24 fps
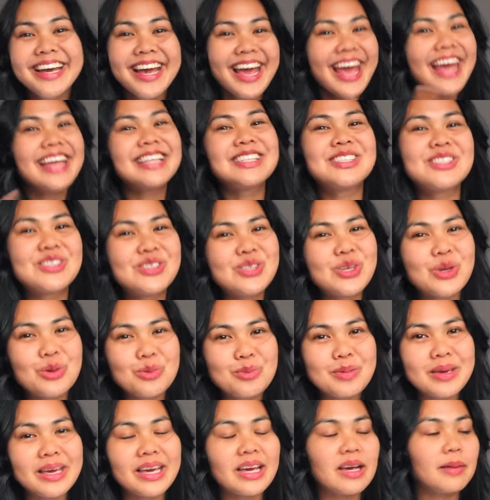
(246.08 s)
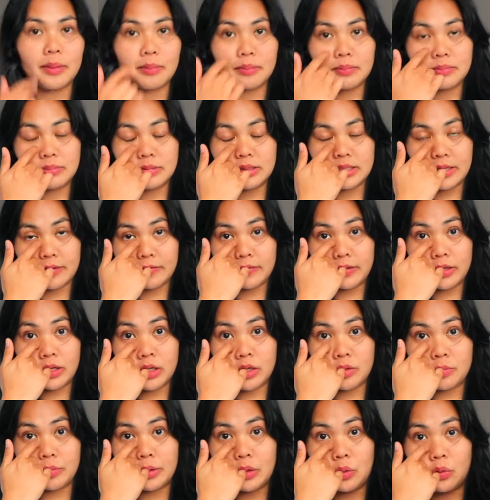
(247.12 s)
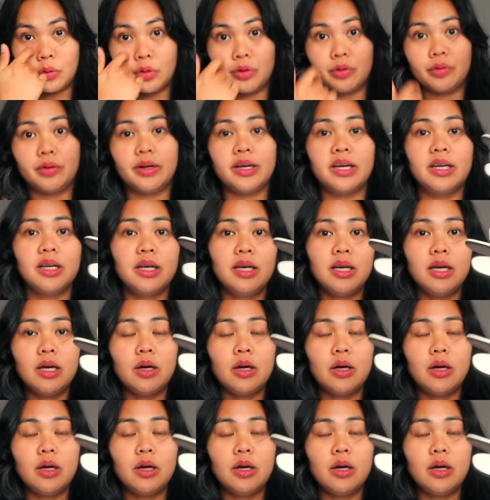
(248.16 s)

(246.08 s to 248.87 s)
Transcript: it's too big. I'm definitely gonna reorder it